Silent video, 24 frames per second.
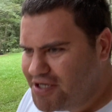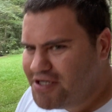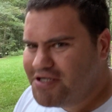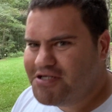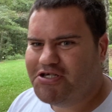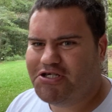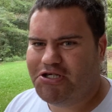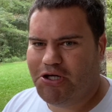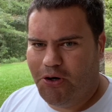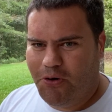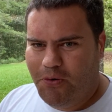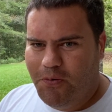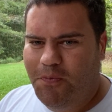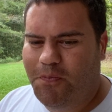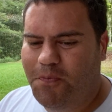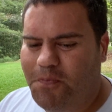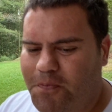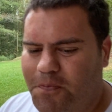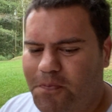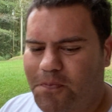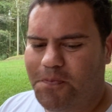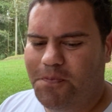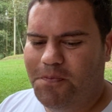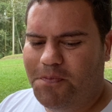So
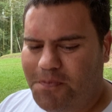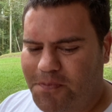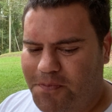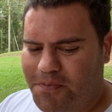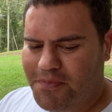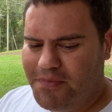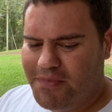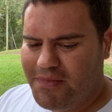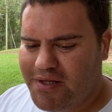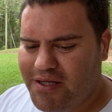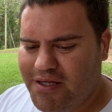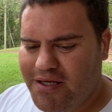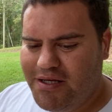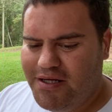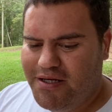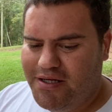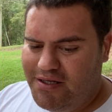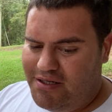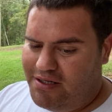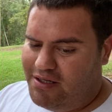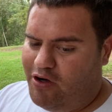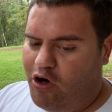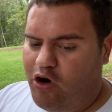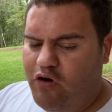
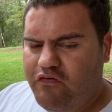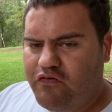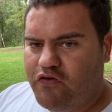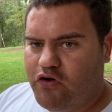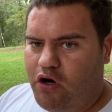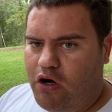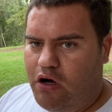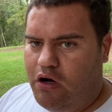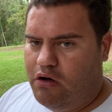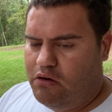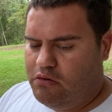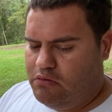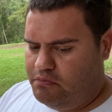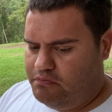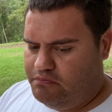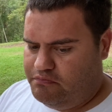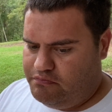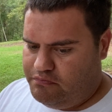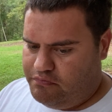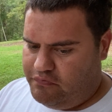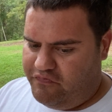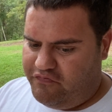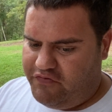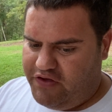overall,
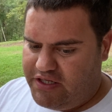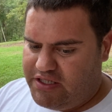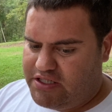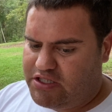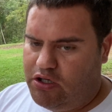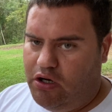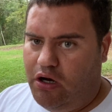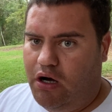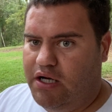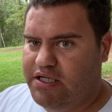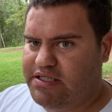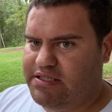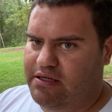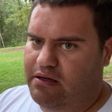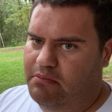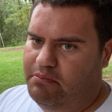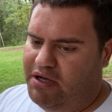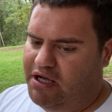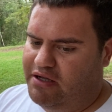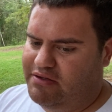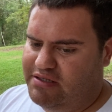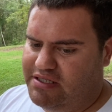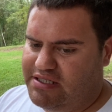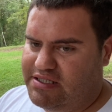things cost
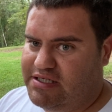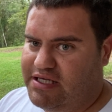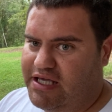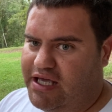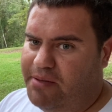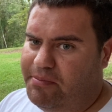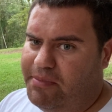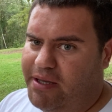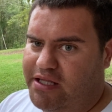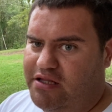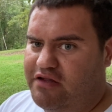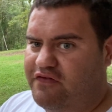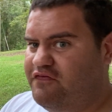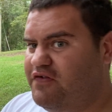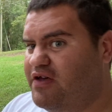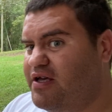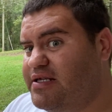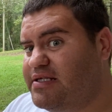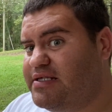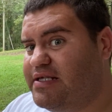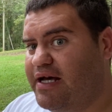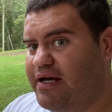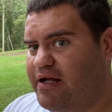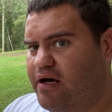about the same, and the
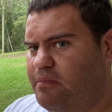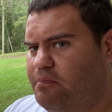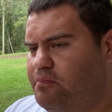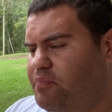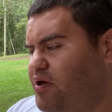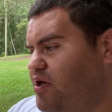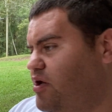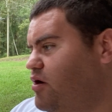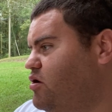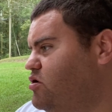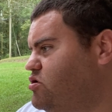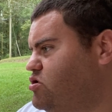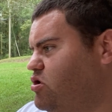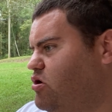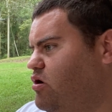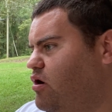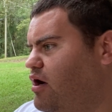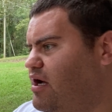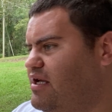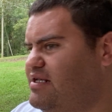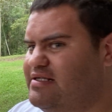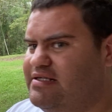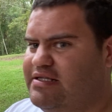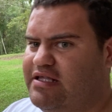things that appear to
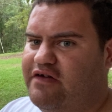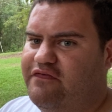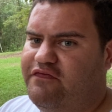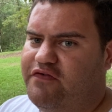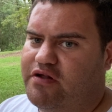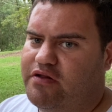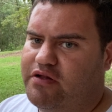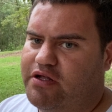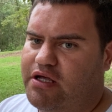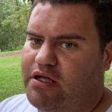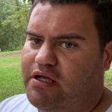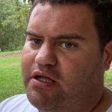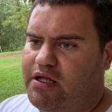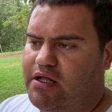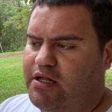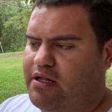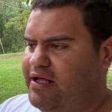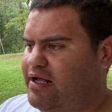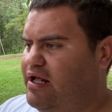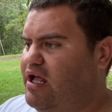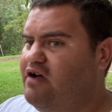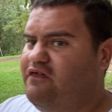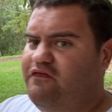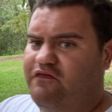cost differently,
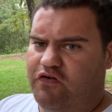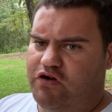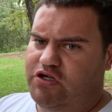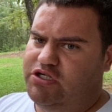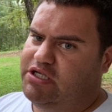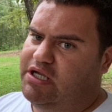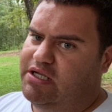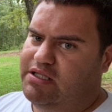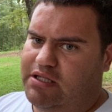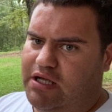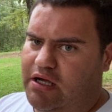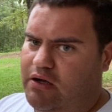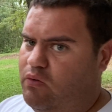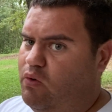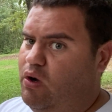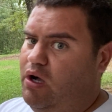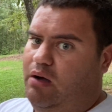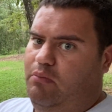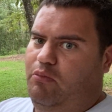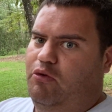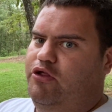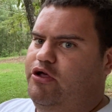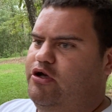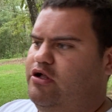like at first I thought, wow,
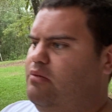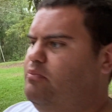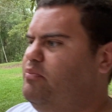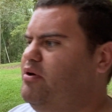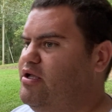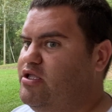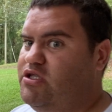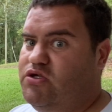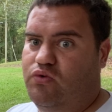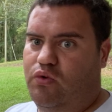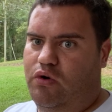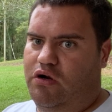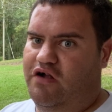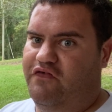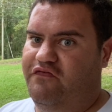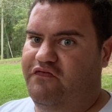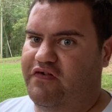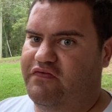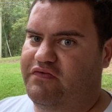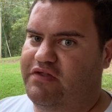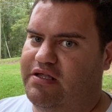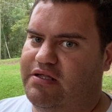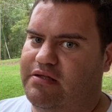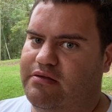I'm only going to pay
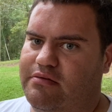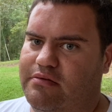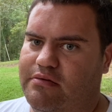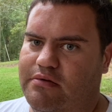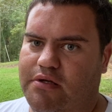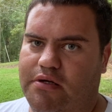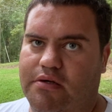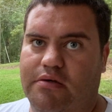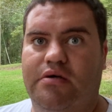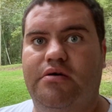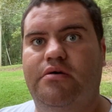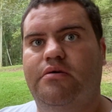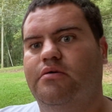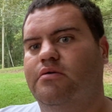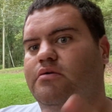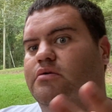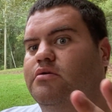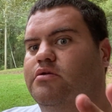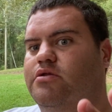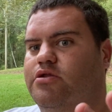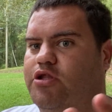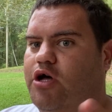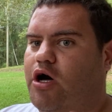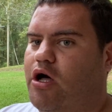
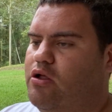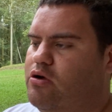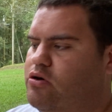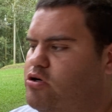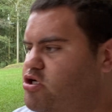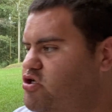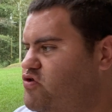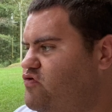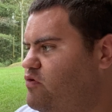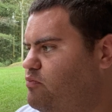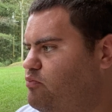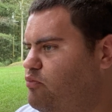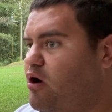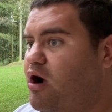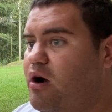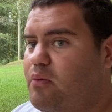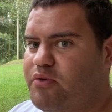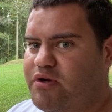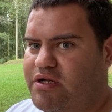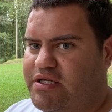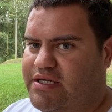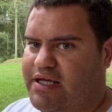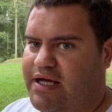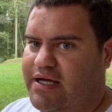$250 for
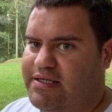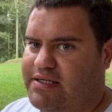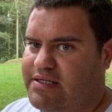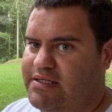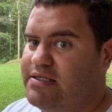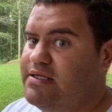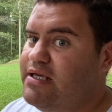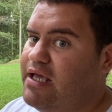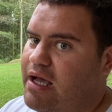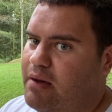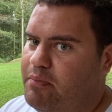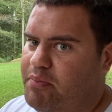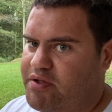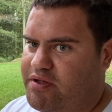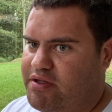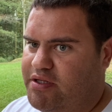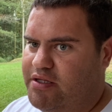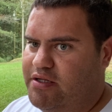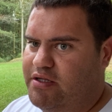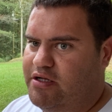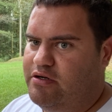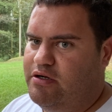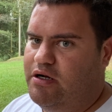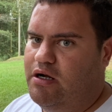property taxes. Yeah, but
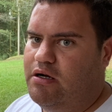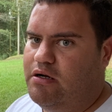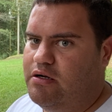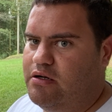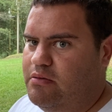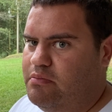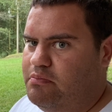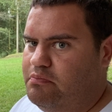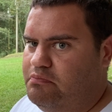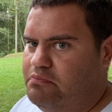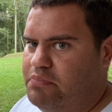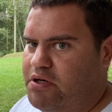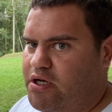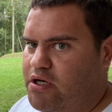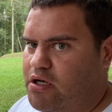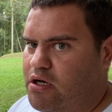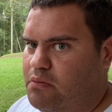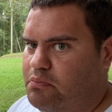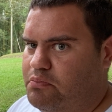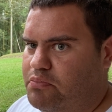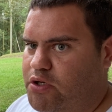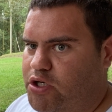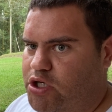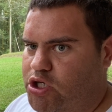then they're not going to pick
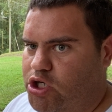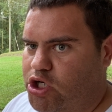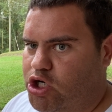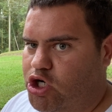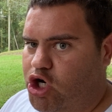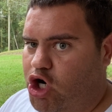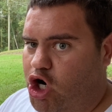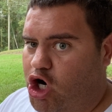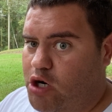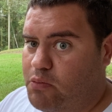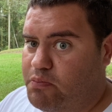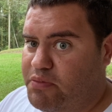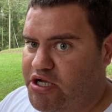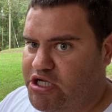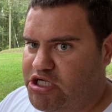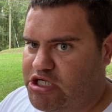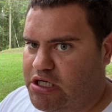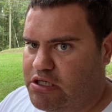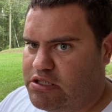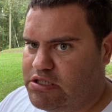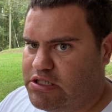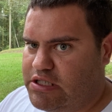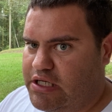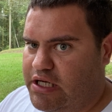up your garbage
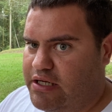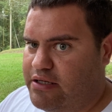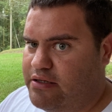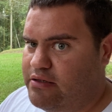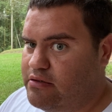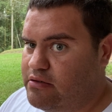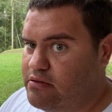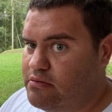outside.